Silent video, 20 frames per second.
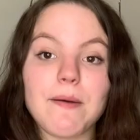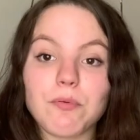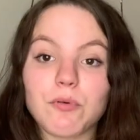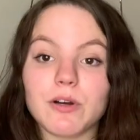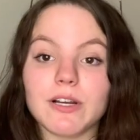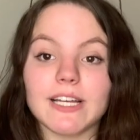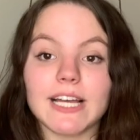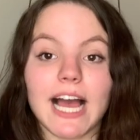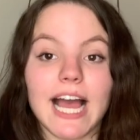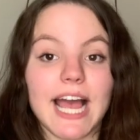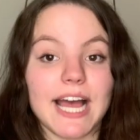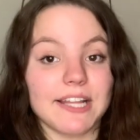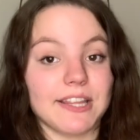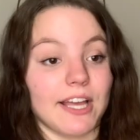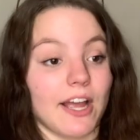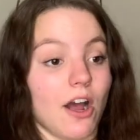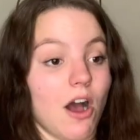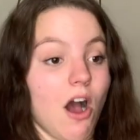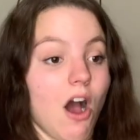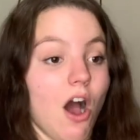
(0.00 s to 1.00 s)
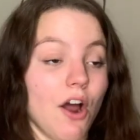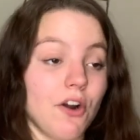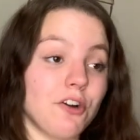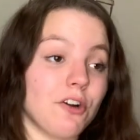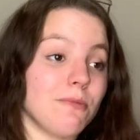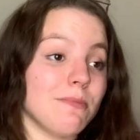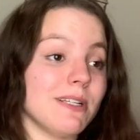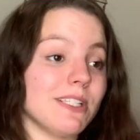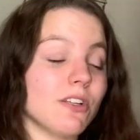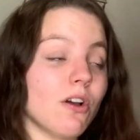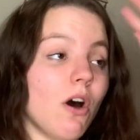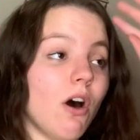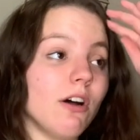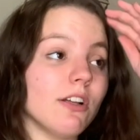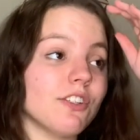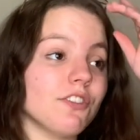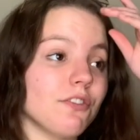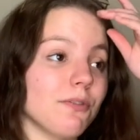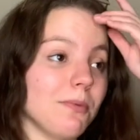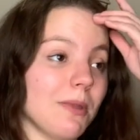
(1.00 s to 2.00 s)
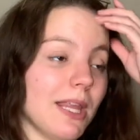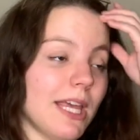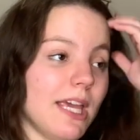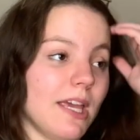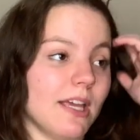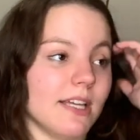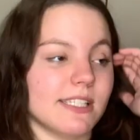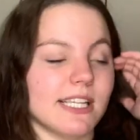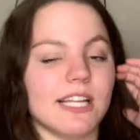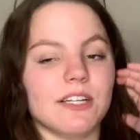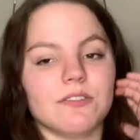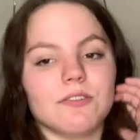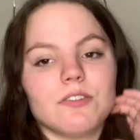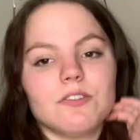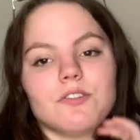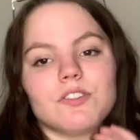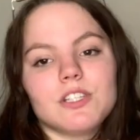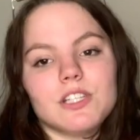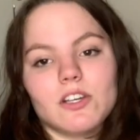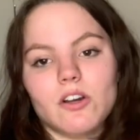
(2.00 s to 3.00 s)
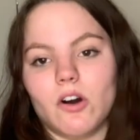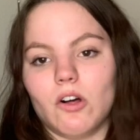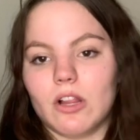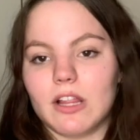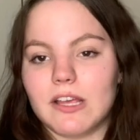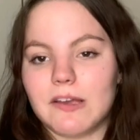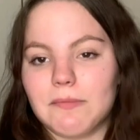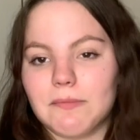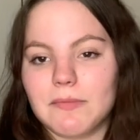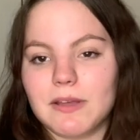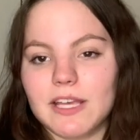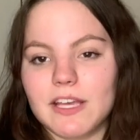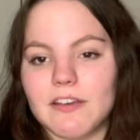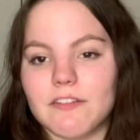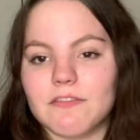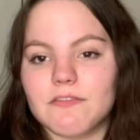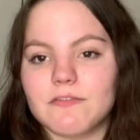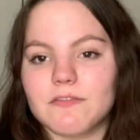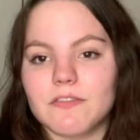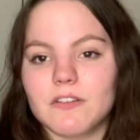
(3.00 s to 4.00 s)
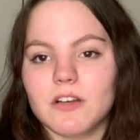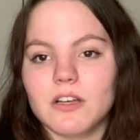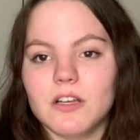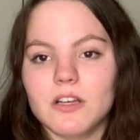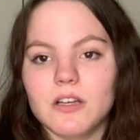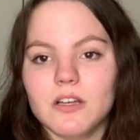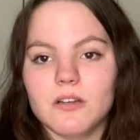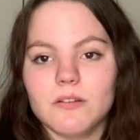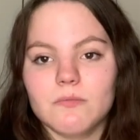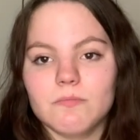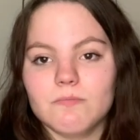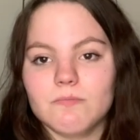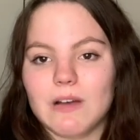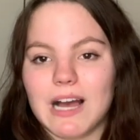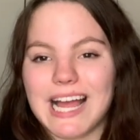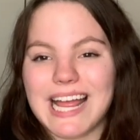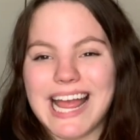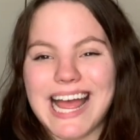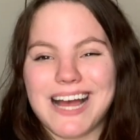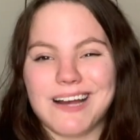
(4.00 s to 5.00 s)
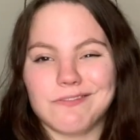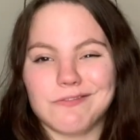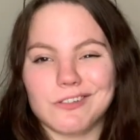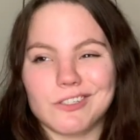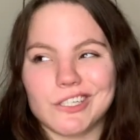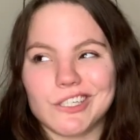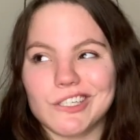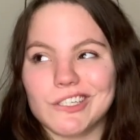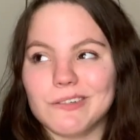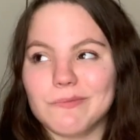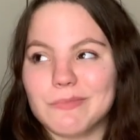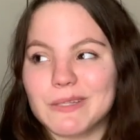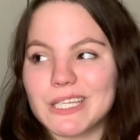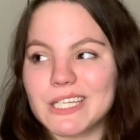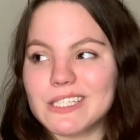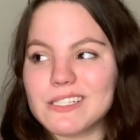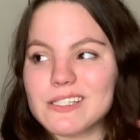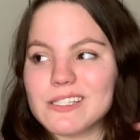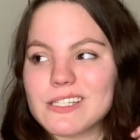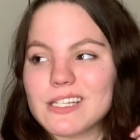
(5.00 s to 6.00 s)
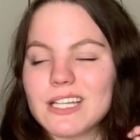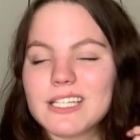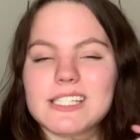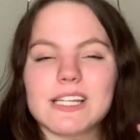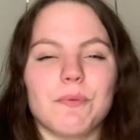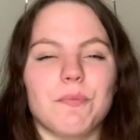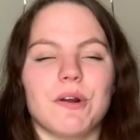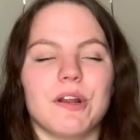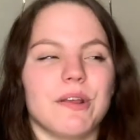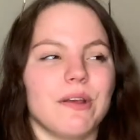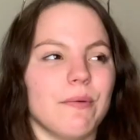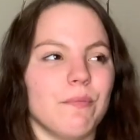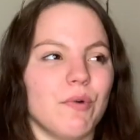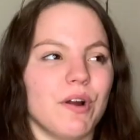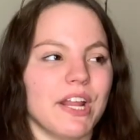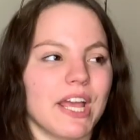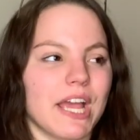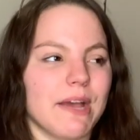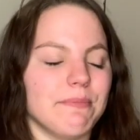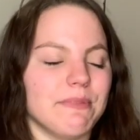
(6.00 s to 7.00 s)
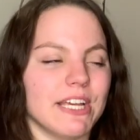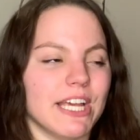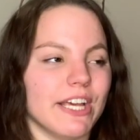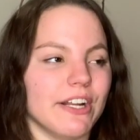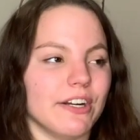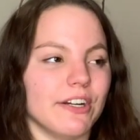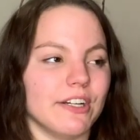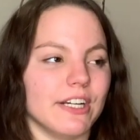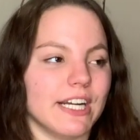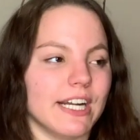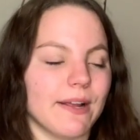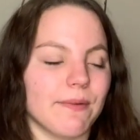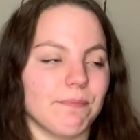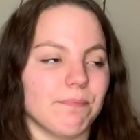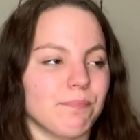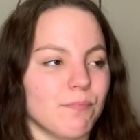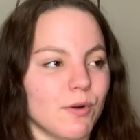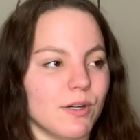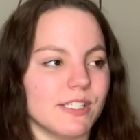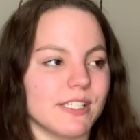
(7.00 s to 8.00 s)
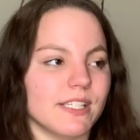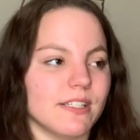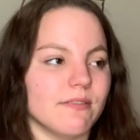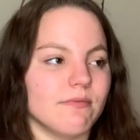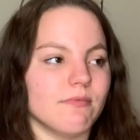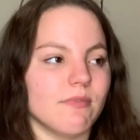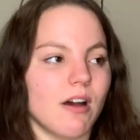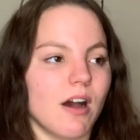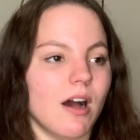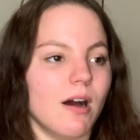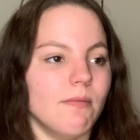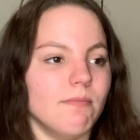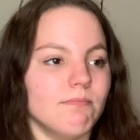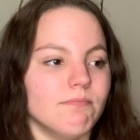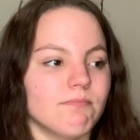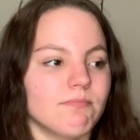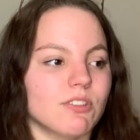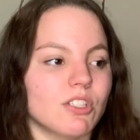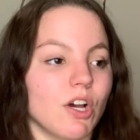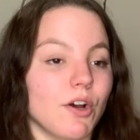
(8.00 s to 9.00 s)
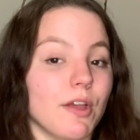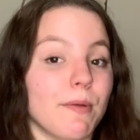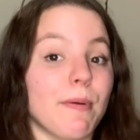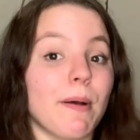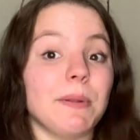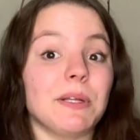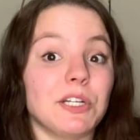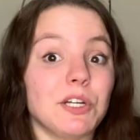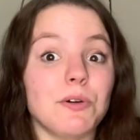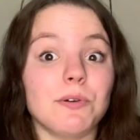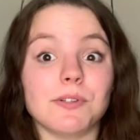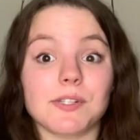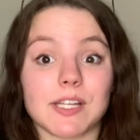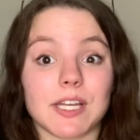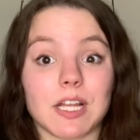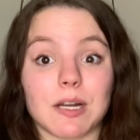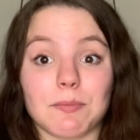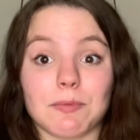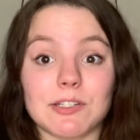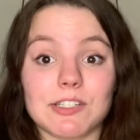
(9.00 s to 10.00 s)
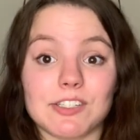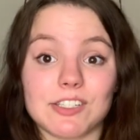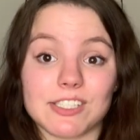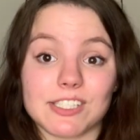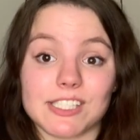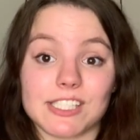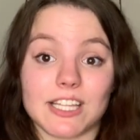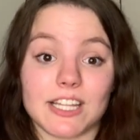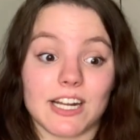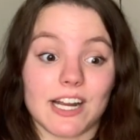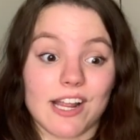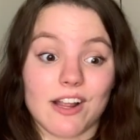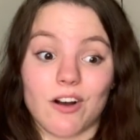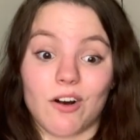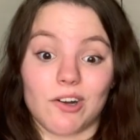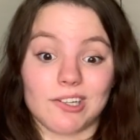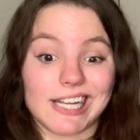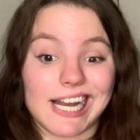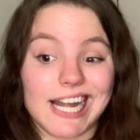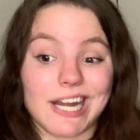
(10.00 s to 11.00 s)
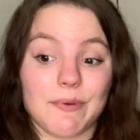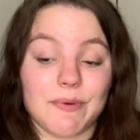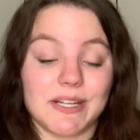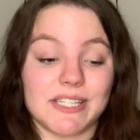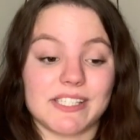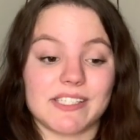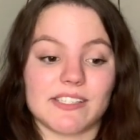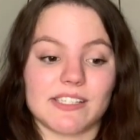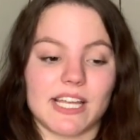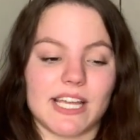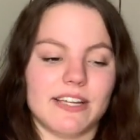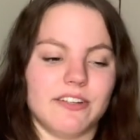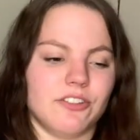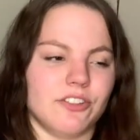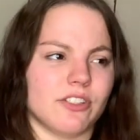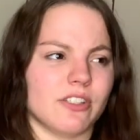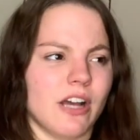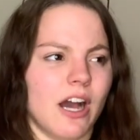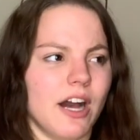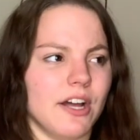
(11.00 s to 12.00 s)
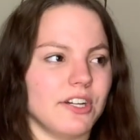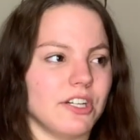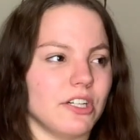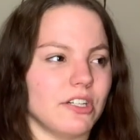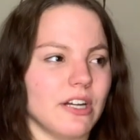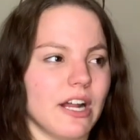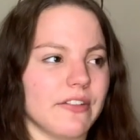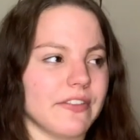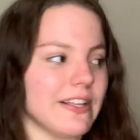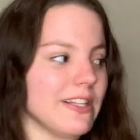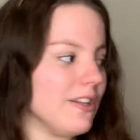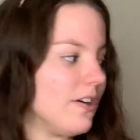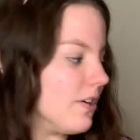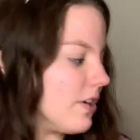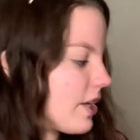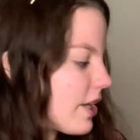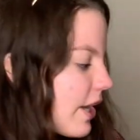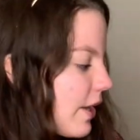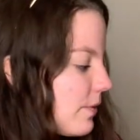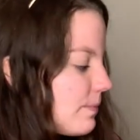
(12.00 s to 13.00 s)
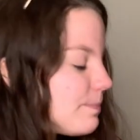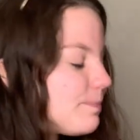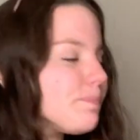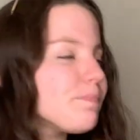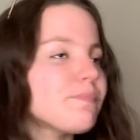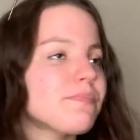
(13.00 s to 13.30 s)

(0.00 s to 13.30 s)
At that point, I had like 100 missed calls from Lee, because I don't usually call him if I have her, because unless I'm wanting him to get her, and it wasn't. So he probably knew it was like an emergency that I called anyways, because I had just gotten her not that long ago.